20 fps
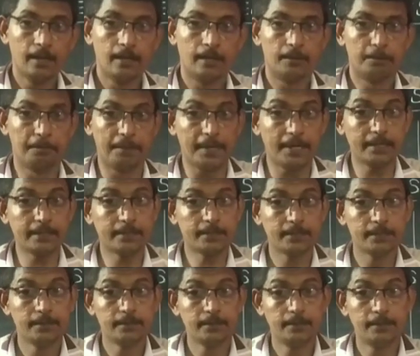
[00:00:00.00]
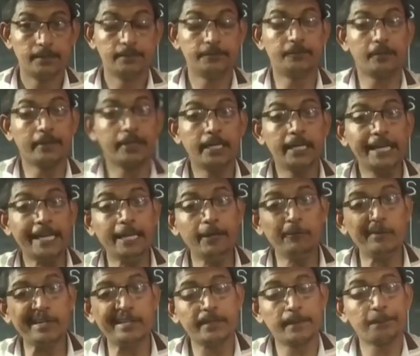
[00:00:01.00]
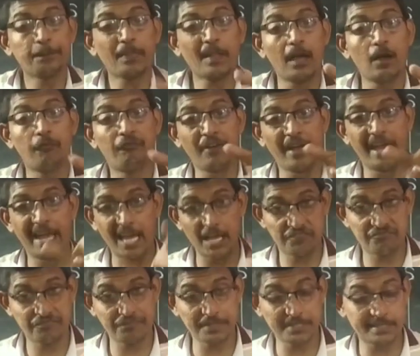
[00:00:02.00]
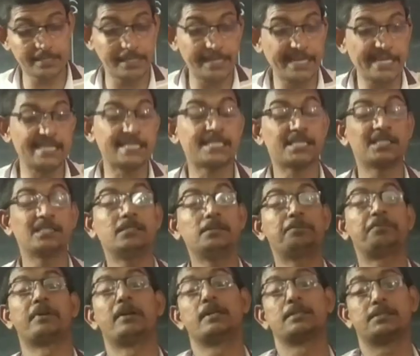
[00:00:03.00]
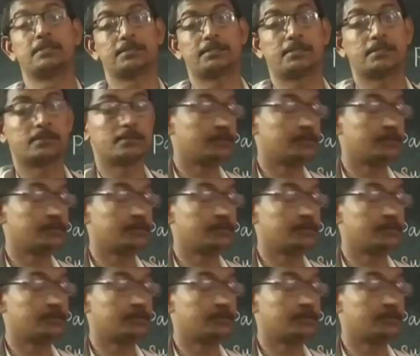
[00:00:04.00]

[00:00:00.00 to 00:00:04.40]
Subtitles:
but the event of effect it's in process.